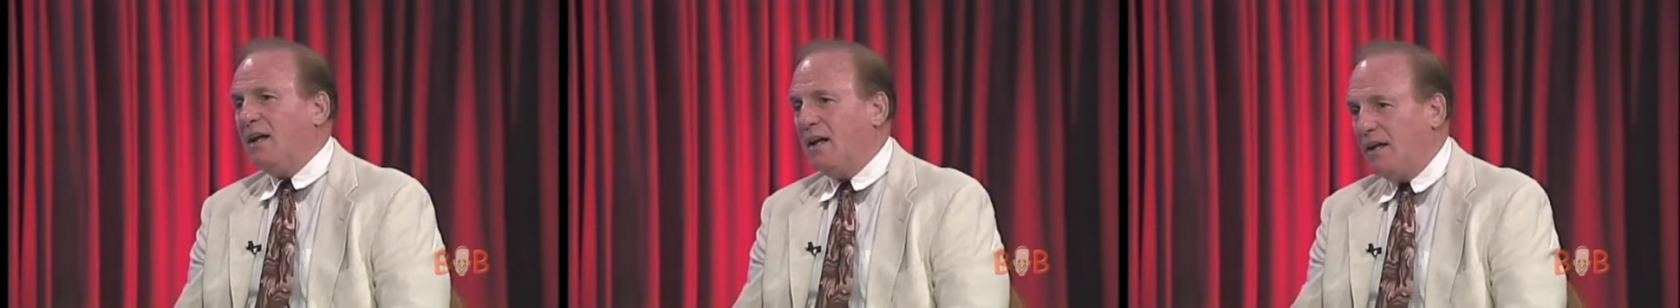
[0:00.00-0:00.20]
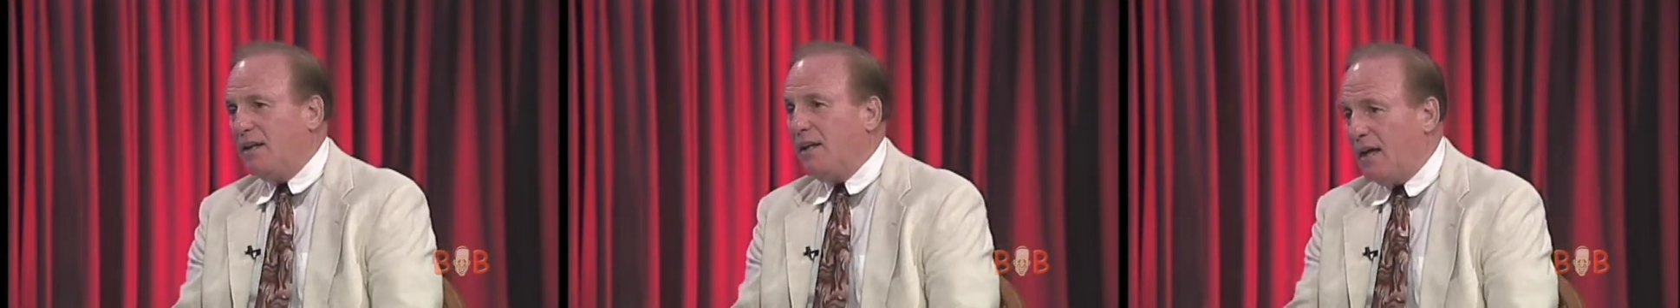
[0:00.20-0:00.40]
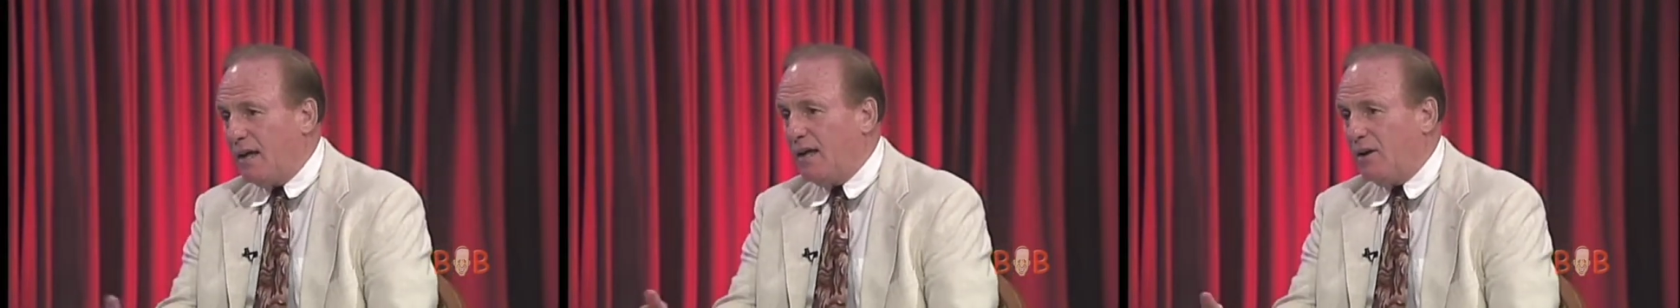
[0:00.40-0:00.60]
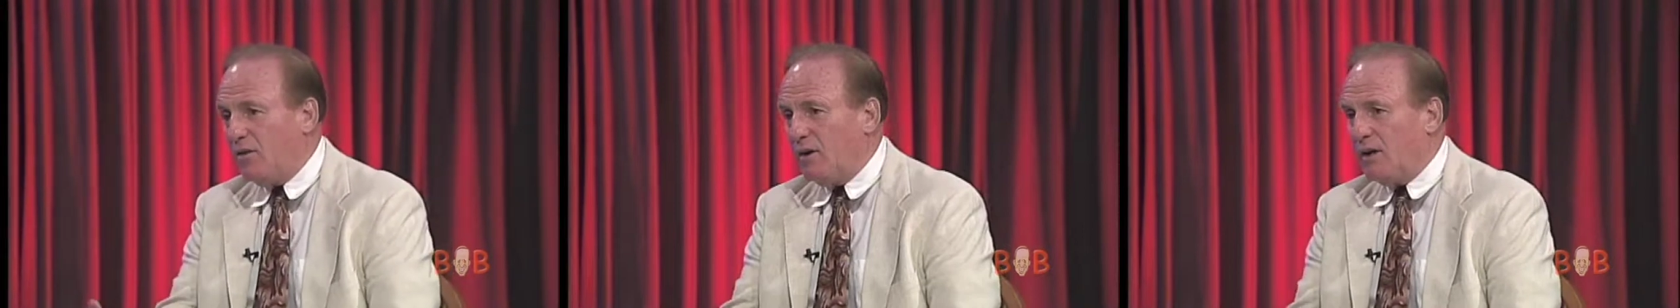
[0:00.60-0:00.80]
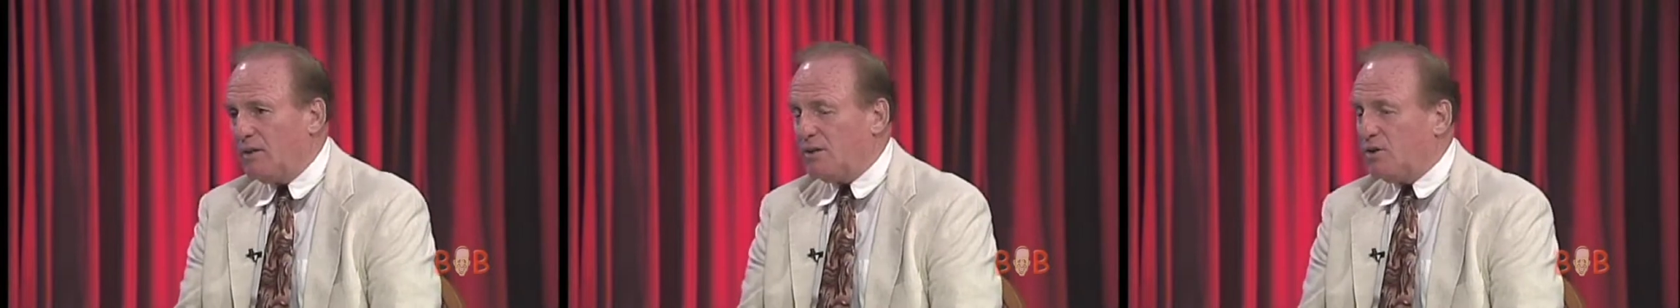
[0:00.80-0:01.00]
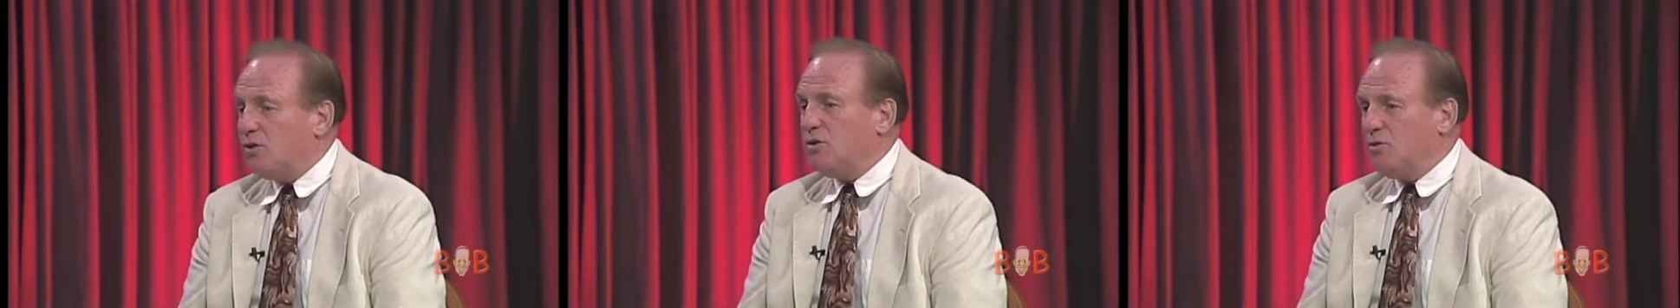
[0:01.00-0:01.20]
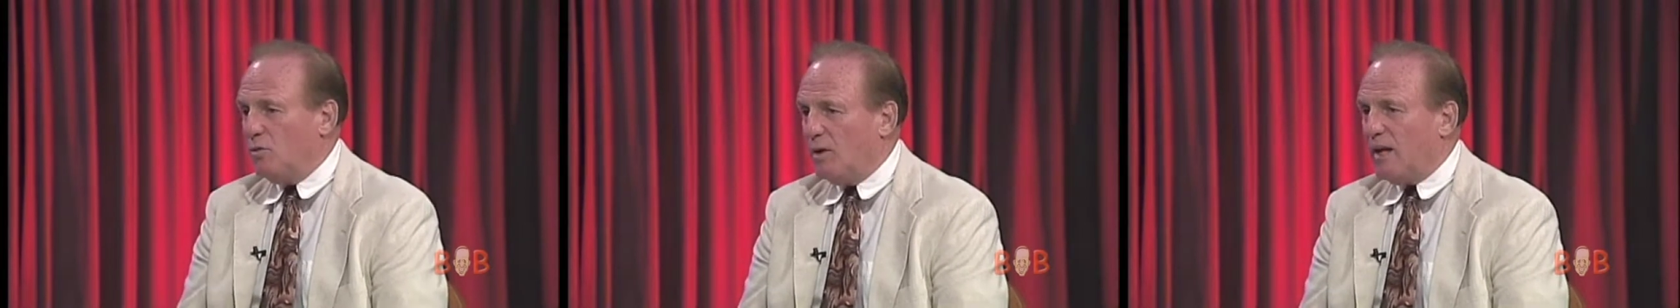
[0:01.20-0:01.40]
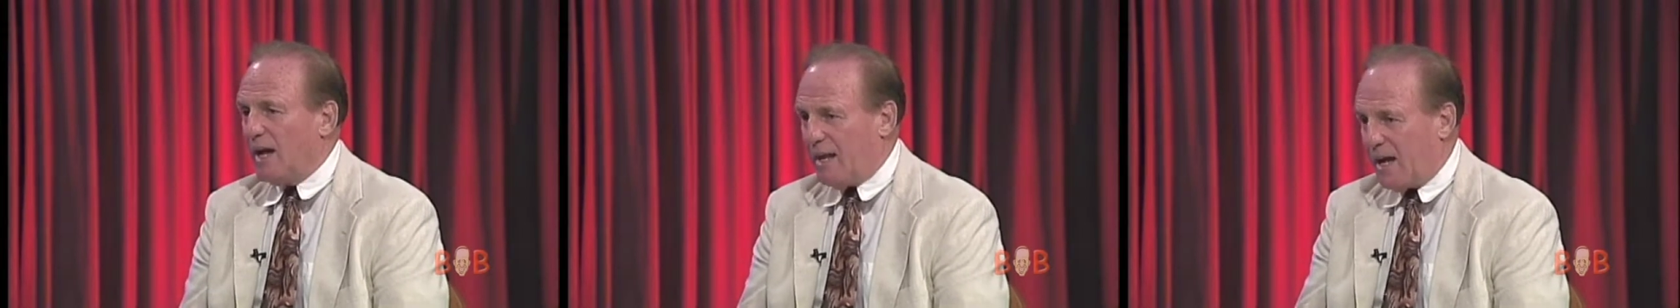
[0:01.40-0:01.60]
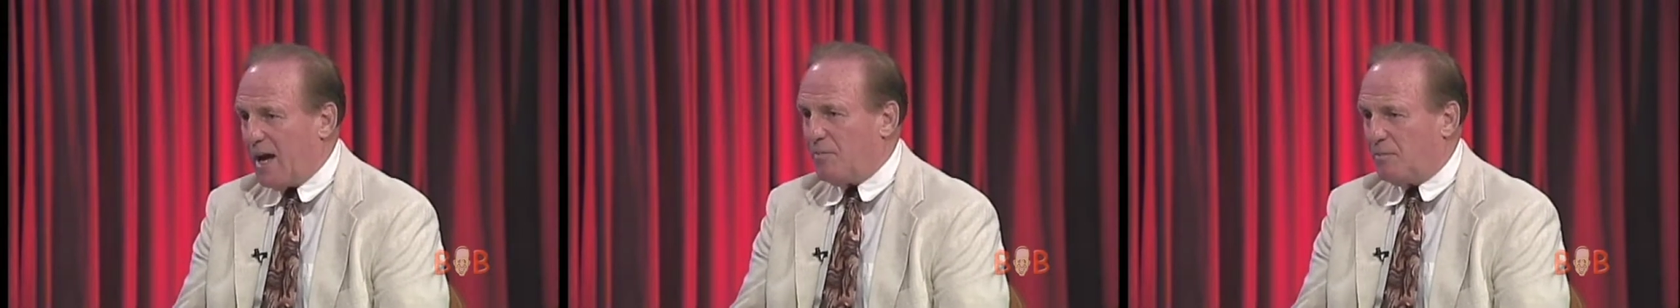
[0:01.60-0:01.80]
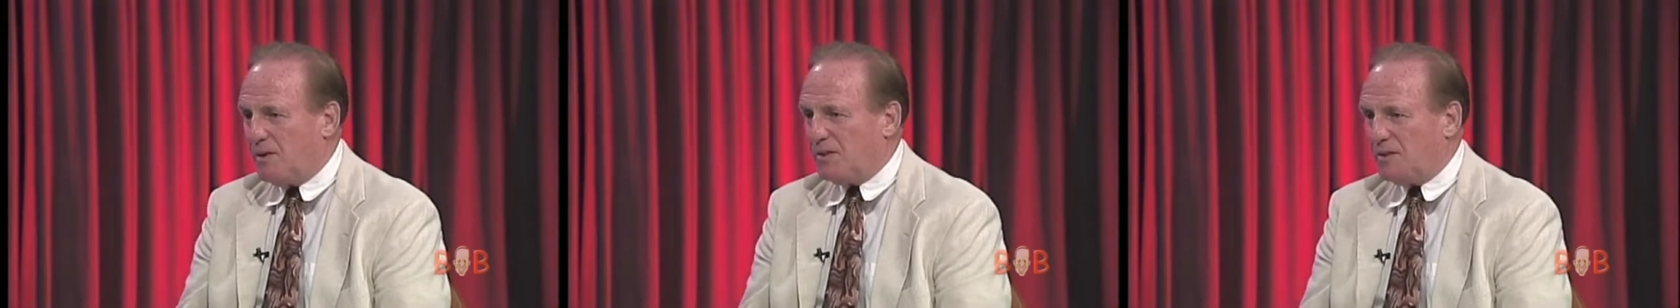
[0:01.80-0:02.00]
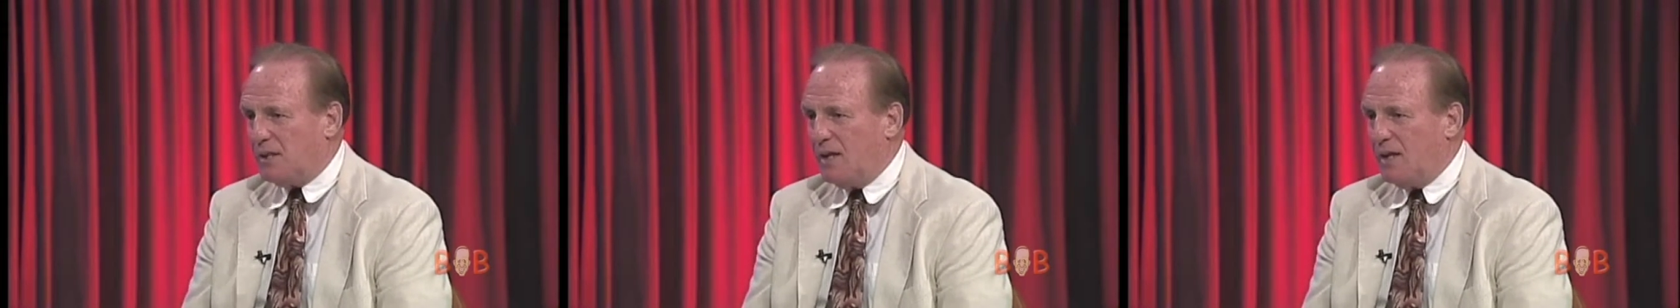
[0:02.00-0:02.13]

in that area when that happens.